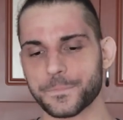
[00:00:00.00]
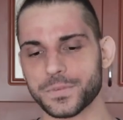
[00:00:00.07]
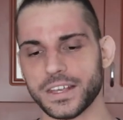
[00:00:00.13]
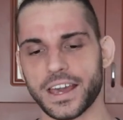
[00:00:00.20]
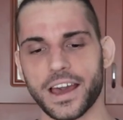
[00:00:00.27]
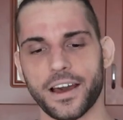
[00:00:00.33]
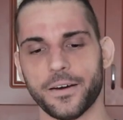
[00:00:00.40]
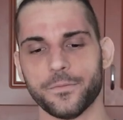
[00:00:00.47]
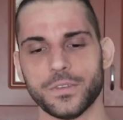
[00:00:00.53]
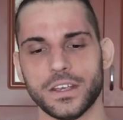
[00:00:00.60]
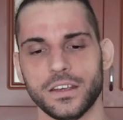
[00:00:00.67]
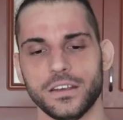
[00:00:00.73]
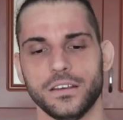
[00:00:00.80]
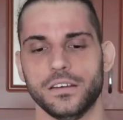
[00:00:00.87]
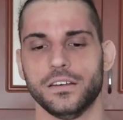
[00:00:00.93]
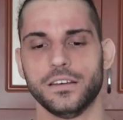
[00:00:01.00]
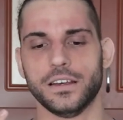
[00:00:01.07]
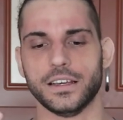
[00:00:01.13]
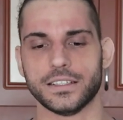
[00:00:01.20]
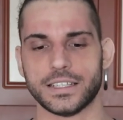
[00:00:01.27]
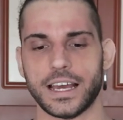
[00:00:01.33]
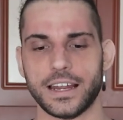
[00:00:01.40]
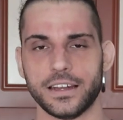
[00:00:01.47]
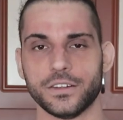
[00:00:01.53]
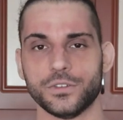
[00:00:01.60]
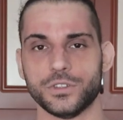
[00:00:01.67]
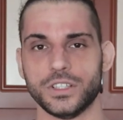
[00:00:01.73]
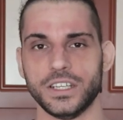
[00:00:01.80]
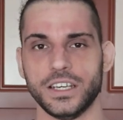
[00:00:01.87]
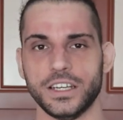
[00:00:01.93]
yeah. Excited
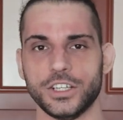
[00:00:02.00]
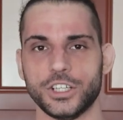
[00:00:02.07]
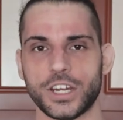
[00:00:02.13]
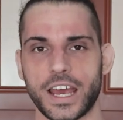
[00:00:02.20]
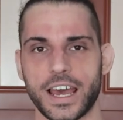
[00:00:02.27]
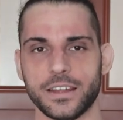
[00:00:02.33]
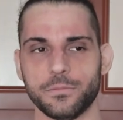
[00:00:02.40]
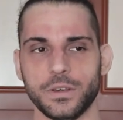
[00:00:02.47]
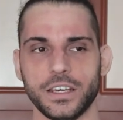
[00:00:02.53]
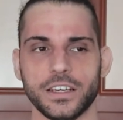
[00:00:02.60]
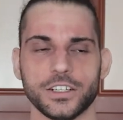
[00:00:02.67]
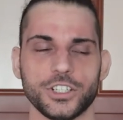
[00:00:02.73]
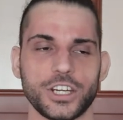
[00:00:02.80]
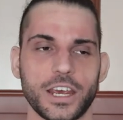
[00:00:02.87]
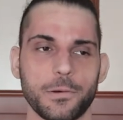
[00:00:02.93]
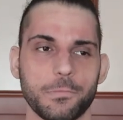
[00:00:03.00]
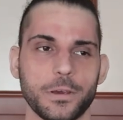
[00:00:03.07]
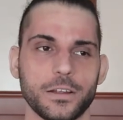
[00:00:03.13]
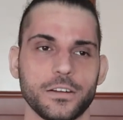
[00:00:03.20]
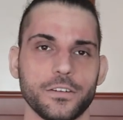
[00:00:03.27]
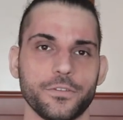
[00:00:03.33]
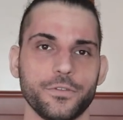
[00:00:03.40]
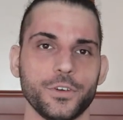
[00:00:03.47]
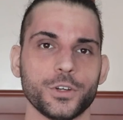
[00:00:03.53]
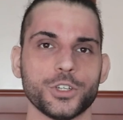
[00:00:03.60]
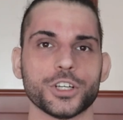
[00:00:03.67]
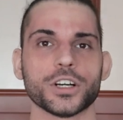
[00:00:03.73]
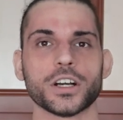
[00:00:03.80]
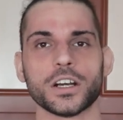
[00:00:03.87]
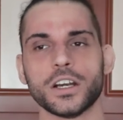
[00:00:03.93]
to see Chad being a champion in the
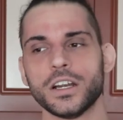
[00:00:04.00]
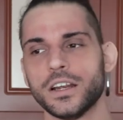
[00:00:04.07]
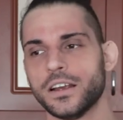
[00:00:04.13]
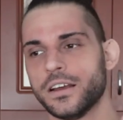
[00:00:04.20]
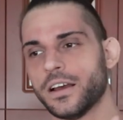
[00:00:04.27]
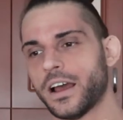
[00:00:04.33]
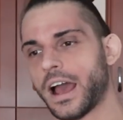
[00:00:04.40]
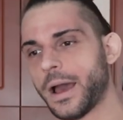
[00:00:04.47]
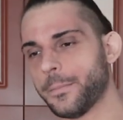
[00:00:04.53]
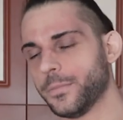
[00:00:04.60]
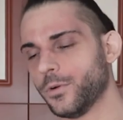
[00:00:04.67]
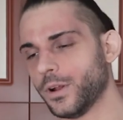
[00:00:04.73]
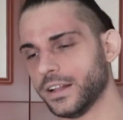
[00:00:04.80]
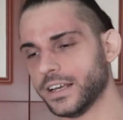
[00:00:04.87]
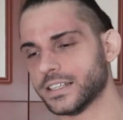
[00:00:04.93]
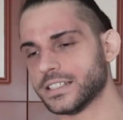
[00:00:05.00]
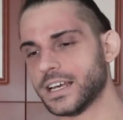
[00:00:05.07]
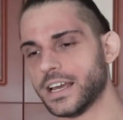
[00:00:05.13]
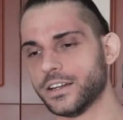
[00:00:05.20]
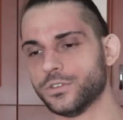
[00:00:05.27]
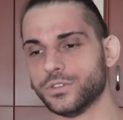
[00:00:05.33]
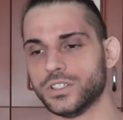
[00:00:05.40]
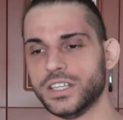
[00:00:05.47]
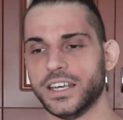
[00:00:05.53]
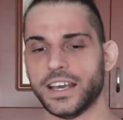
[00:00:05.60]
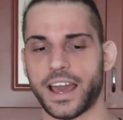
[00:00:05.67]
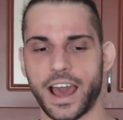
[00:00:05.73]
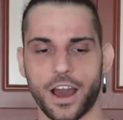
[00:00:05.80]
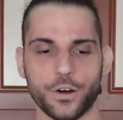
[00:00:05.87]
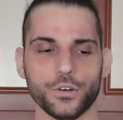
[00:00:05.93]
future. I'm really excited to see
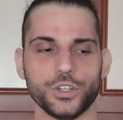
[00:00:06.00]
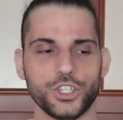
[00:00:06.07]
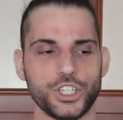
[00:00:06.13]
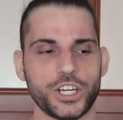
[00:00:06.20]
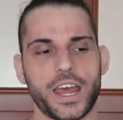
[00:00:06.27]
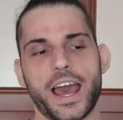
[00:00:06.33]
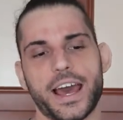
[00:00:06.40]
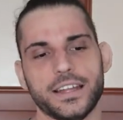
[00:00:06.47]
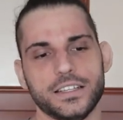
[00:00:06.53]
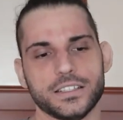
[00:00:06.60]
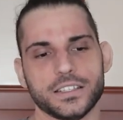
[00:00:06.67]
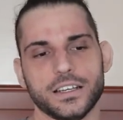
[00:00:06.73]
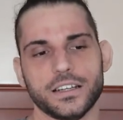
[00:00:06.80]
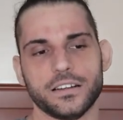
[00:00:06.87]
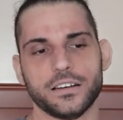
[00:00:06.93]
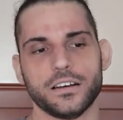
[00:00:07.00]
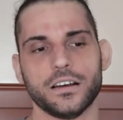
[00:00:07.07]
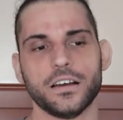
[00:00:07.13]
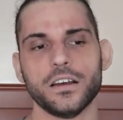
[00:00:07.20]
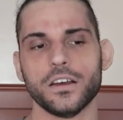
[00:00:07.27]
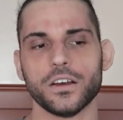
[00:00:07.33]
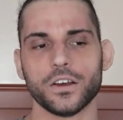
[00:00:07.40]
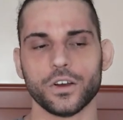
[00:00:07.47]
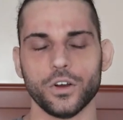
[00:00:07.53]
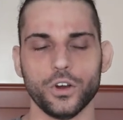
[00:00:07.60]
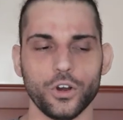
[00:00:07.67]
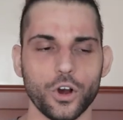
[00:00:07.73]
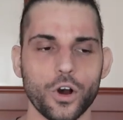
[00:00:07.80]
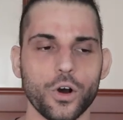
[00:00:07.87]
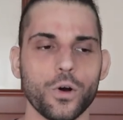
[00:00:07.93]
how Chad is gonna
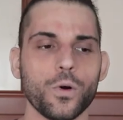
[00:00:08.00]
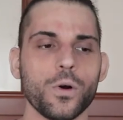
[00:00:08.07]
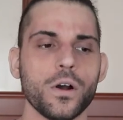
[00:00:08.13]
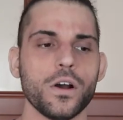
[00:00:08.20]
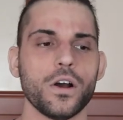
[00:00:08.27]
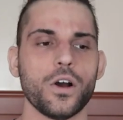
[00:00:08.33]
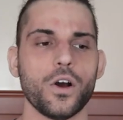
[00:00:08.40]
go